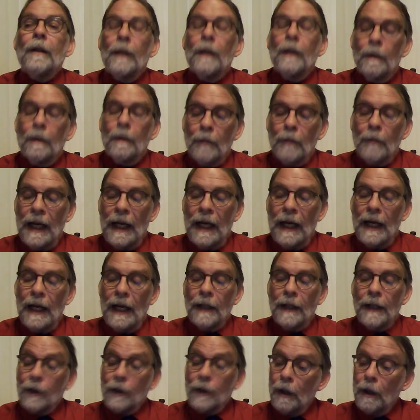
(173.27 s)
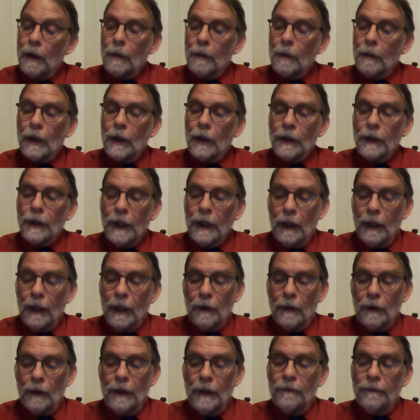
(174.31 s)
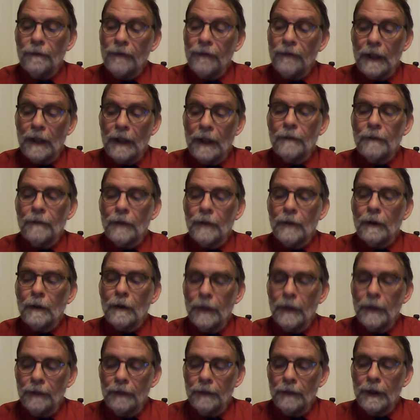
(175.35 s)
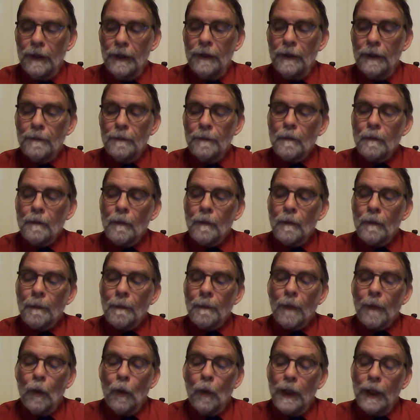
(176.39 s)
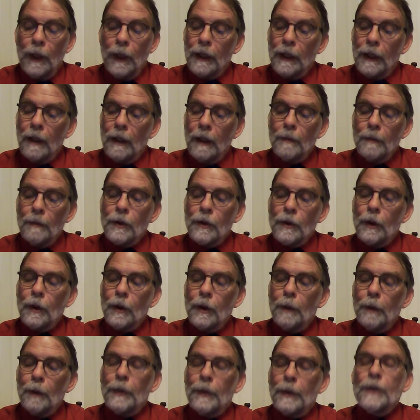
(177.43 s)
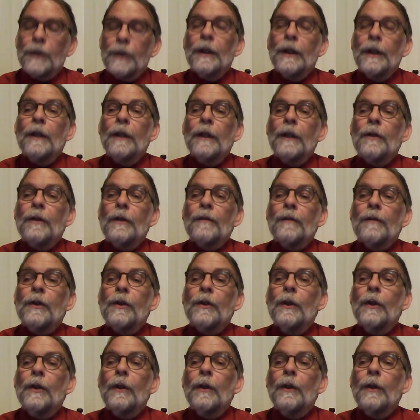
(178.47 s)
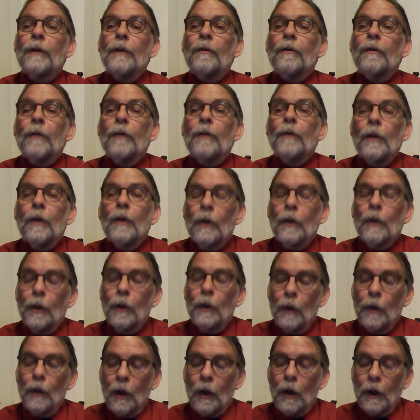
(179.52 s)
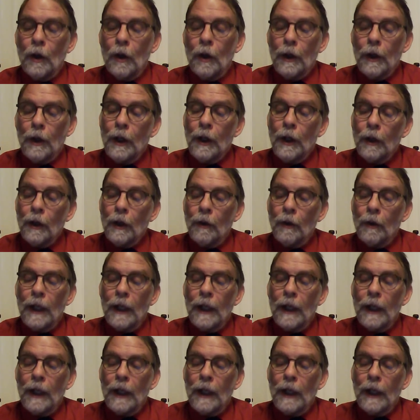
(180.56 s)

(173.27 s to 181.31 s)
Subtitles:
behind Cumberland County, Fayetteville even, when it comes to the percentage of students who are grade